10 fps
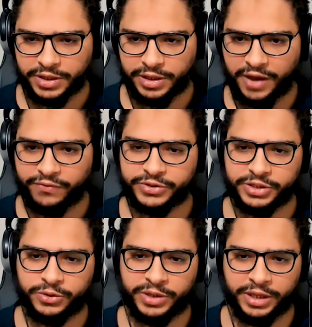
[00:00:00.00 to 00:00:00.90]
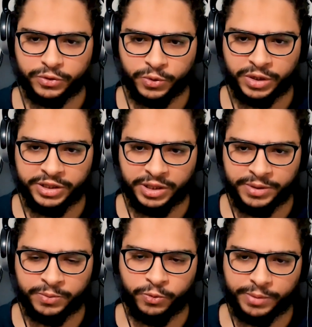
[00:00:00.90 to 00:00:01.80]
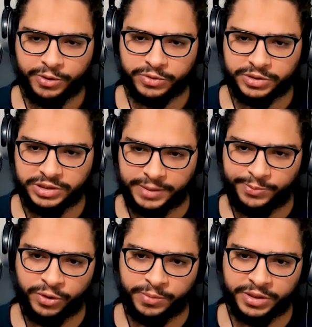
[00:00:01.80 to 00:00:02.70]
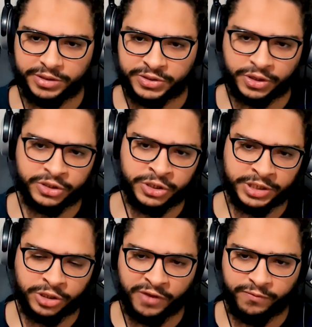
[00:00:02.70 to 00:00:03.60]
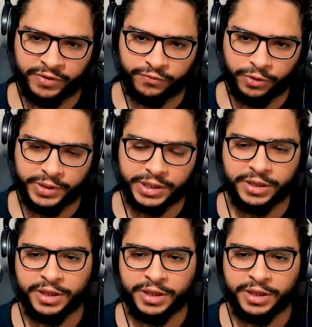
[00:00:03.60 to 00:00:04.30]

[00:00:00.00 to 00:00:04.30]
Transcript: after that, you can talk a little bit more about the deployment strategies that you have been following.